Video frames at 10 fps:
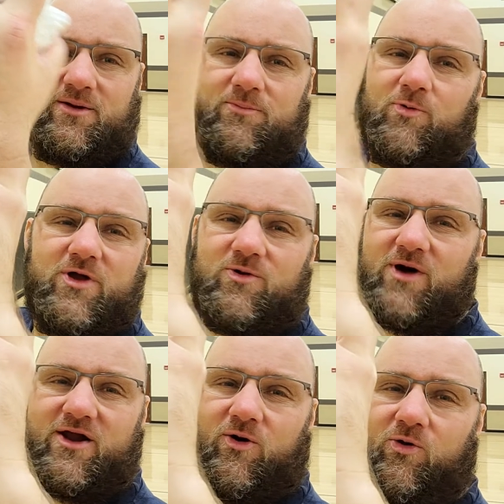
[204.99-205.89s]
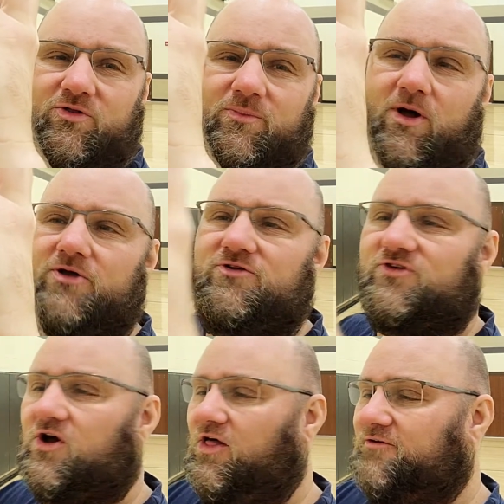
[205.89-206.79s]
but we don't want to hold the ball
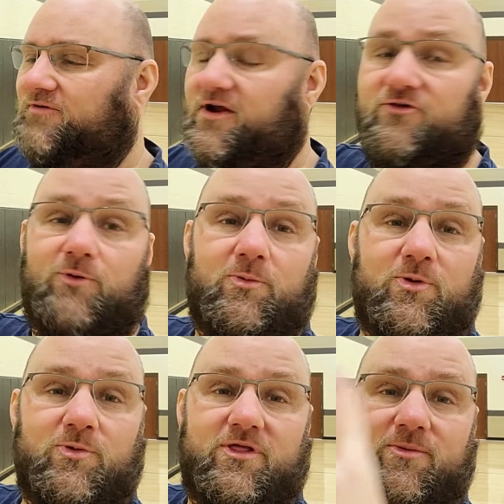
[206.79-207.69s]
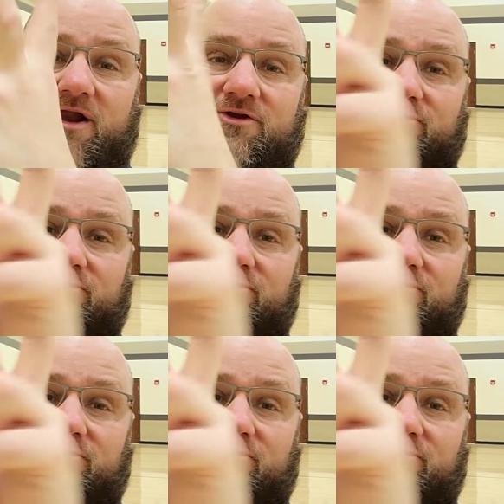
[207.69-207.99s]
using all our fingers. What we really want to do